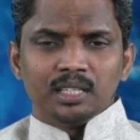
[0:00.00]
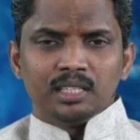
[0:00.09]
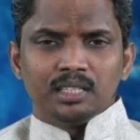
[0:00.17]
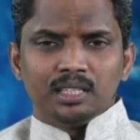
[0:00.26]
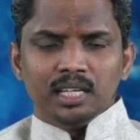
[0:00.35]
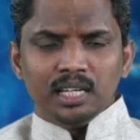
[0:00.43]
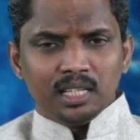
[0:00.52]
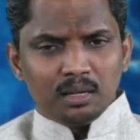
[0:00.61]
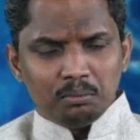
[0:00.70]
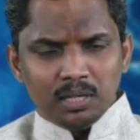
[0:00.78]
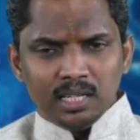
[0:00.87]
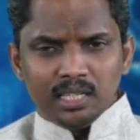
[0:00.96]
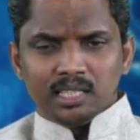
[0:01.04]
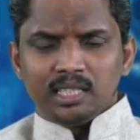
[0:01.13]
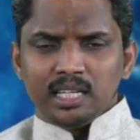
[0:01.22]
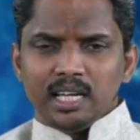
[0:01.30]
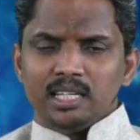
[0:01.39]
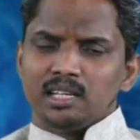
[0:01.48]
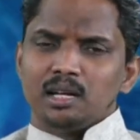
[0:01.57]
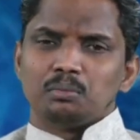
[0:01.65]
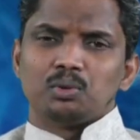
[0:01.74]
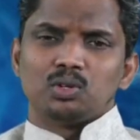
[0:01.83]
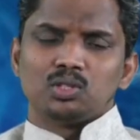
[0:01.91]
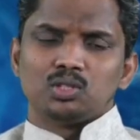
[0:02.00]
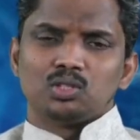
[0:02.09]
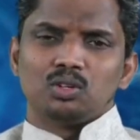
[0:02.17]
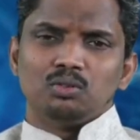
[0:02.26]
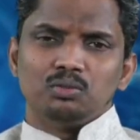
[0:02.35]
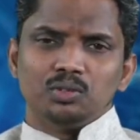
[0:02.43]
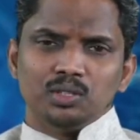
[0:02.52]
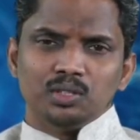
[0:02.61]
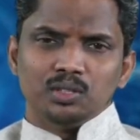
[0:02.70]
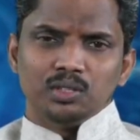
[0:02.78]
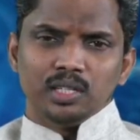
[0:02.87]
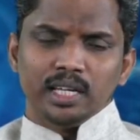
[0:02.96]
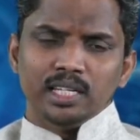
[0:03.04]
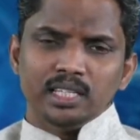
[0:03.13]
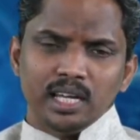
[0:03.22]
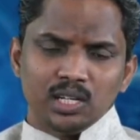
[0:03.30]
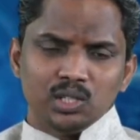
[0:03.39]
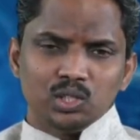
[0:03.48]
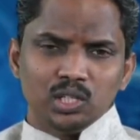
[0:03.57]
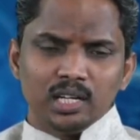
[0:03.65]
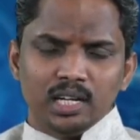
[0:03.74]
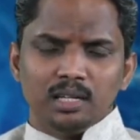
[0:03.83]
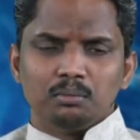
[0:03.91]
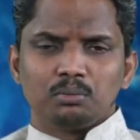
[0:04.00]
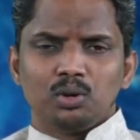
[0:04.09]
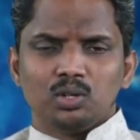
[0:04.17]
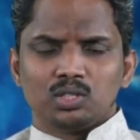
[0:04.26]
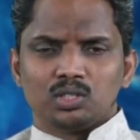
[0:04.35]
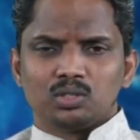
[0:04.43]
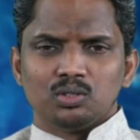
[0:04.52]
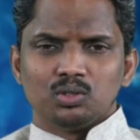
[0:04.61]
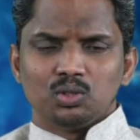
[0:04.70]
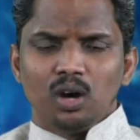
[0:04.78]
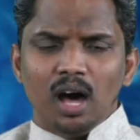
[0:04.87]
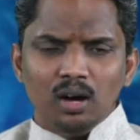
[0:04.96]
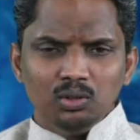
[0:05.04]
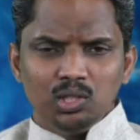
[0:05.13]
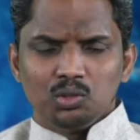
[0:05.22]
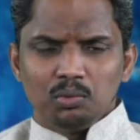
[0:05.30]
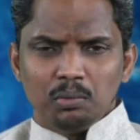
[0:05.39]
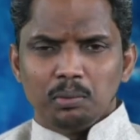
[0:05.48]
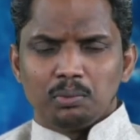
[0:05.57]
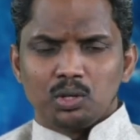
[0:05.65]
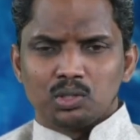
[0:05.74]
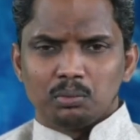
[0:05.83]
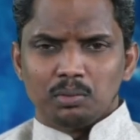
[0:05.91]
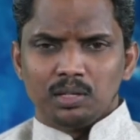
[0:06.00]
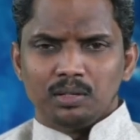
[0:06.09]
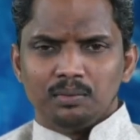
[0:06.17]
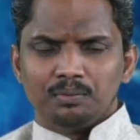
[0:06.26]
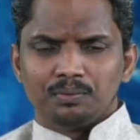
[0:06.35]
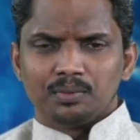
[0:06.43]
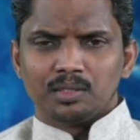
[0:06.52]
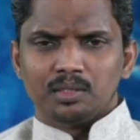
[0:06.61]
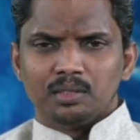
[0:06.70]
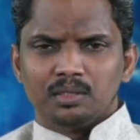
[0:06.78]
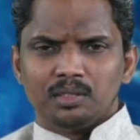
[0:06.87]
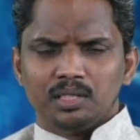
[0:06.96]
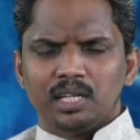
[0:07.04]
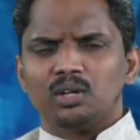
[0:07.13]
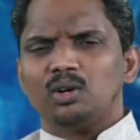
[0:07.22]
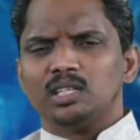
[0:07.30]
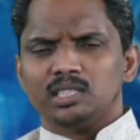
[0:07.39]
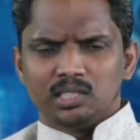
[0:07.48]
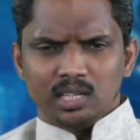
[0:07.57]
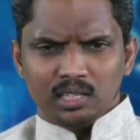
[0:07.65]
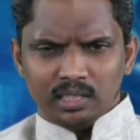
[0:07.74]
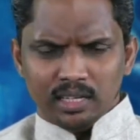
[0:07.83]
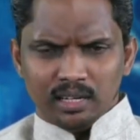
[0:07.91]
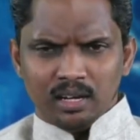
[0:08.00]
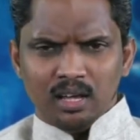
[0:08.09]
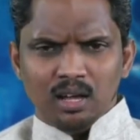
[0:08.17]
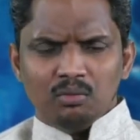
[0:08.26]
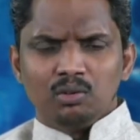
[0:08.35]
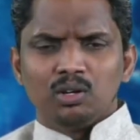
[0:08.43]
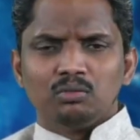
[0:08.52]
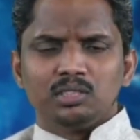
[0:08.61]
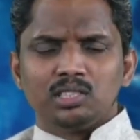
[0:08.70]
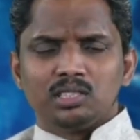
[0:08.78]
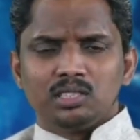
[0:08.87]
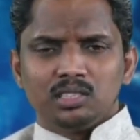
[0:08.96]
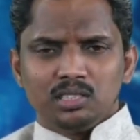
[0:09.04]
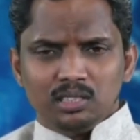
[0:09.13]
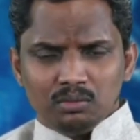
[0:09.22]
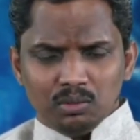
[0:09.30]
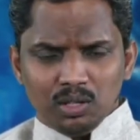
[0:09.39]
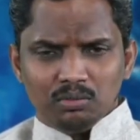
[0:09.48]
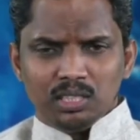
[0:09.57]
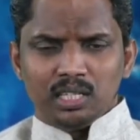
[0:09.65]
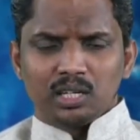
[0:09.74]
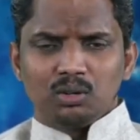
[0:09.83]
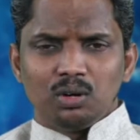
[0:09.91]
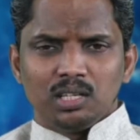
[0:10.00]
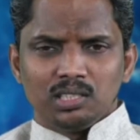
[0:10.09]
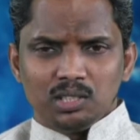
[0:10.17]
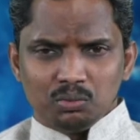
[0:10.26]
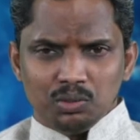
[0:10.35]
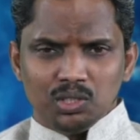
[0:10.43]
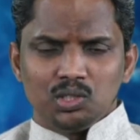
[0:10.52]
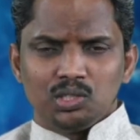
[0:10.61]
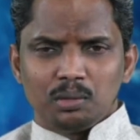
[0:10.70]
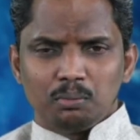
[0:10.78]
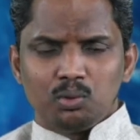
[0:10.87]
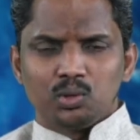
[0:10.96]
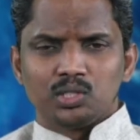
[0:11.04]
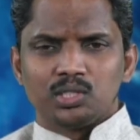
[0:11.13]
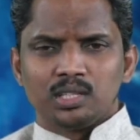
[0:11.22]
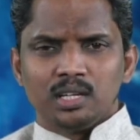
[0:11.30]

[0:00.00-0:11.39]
then completing the entire process of entire teaching learning process. So how this will be possible? Technologies are there. One of the technologies which supports